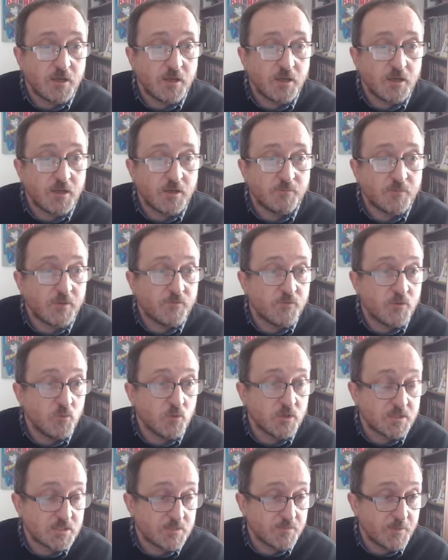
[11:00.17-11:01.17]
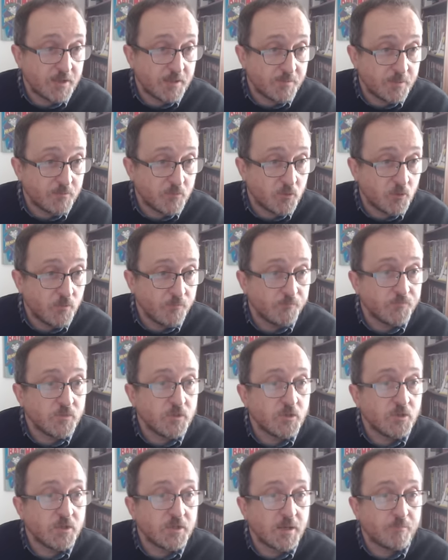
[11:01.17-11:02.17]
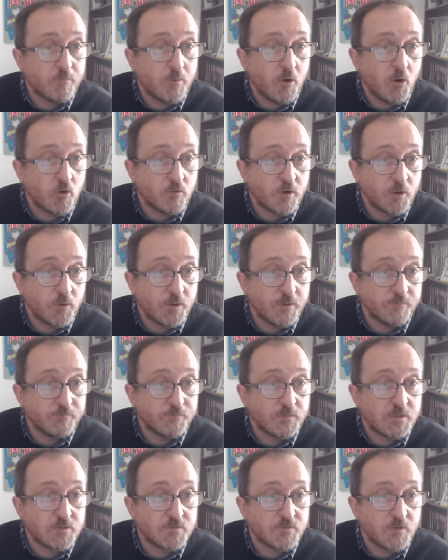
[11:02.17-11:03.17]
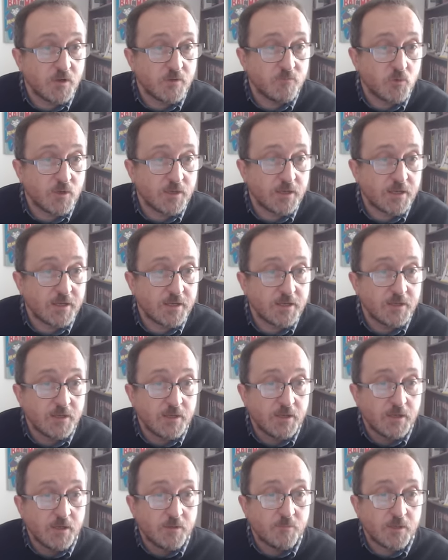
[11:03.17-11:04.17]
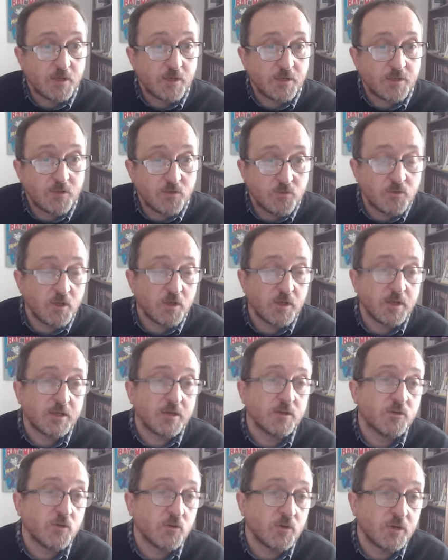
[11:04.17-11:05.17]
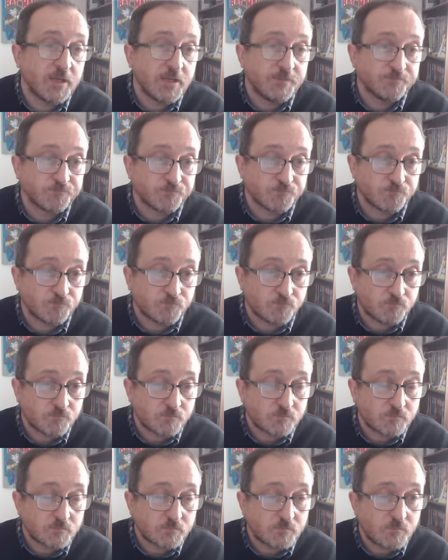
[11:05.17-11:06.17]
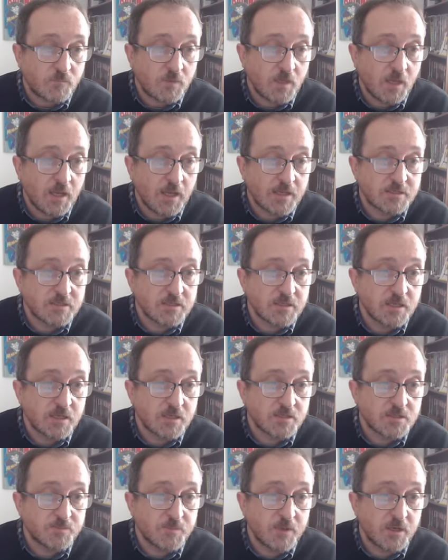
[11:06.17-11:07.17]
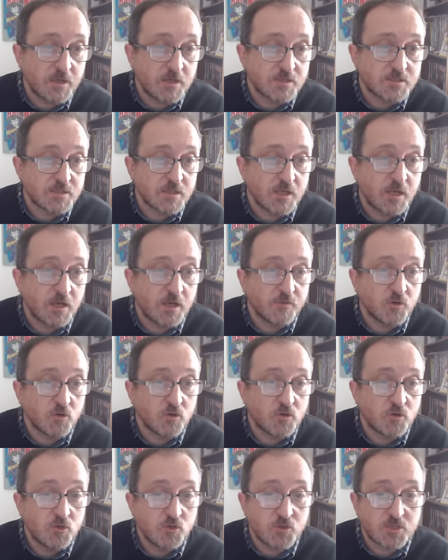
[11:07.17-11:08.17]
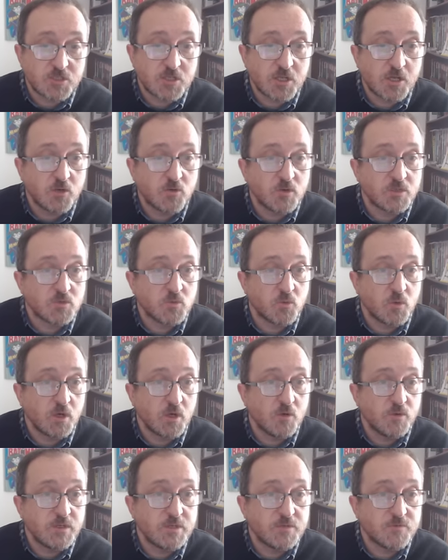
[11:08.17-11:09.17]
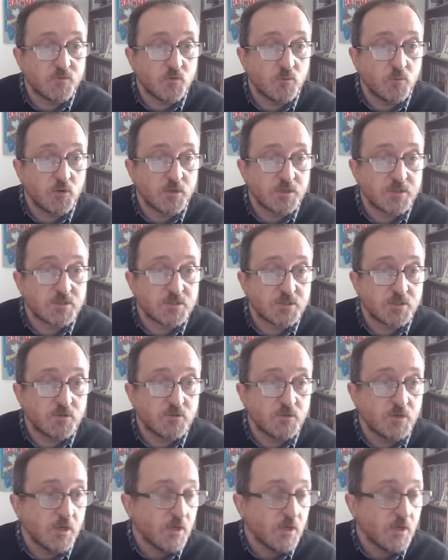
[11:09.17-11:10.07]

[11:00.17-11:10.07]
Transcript: If you wanted to spend a bit more, you can get Porro in. He's 5.8. But I do like a doggy at Spurs. I've got Gusto as well. He's 4.2.